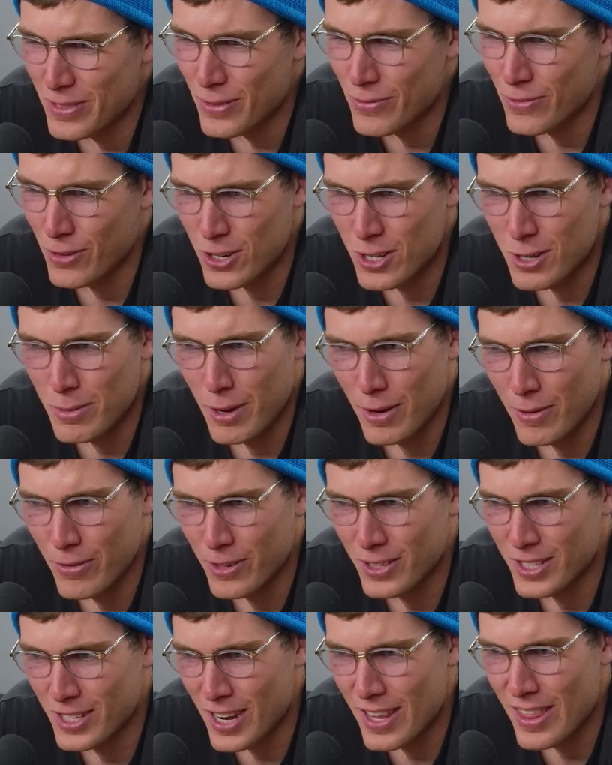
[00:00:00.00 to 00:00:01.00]
First time
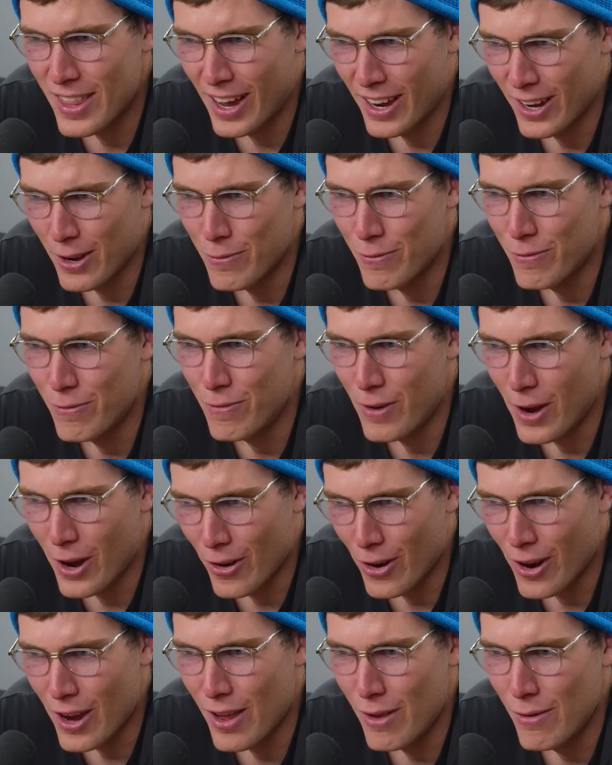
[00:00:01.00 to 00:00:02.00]
I've seen that in a
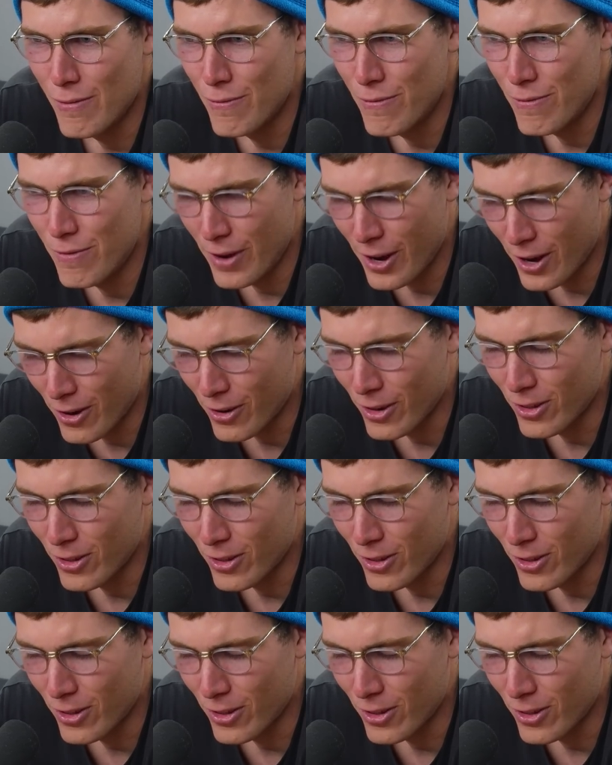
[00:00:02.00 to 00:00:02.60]
very, very